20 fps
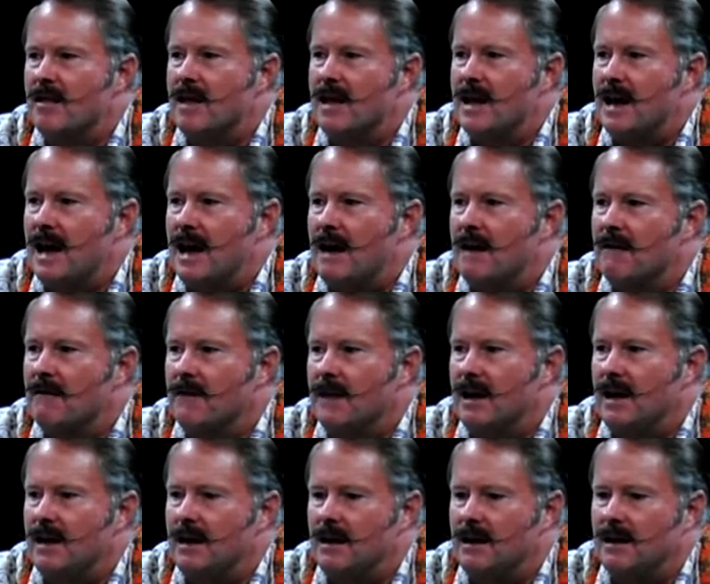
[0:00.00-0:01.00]
they have
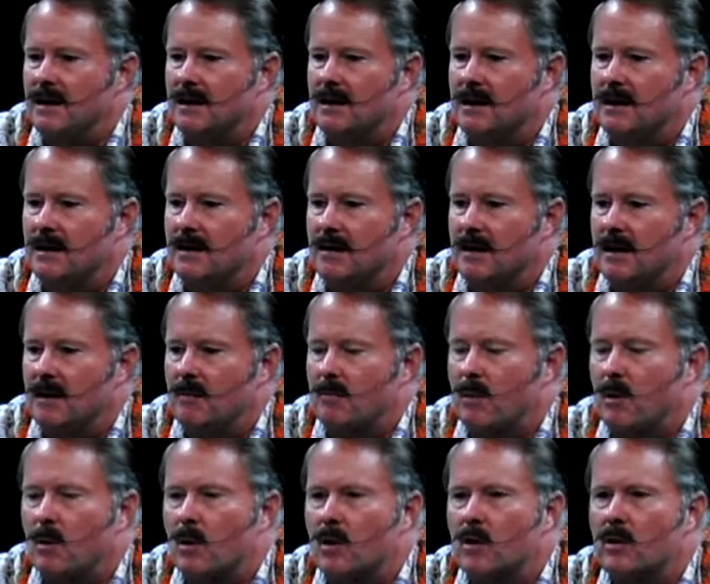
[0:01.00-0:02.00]

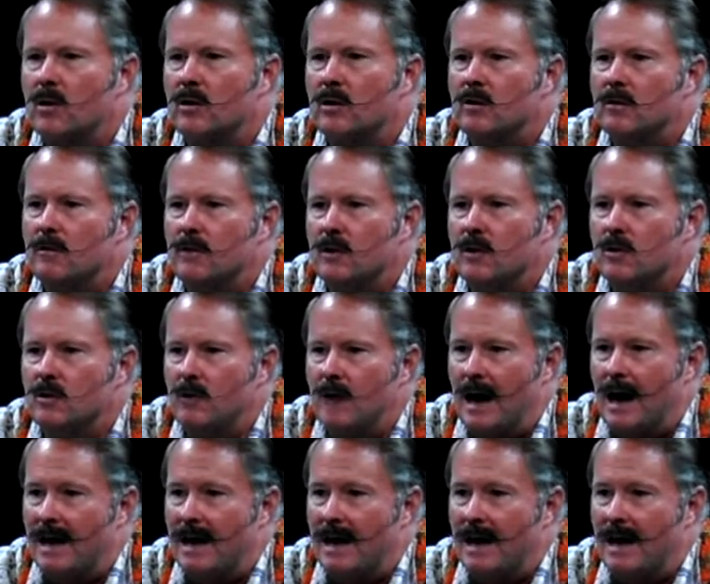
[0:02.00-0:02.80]
a parochial view,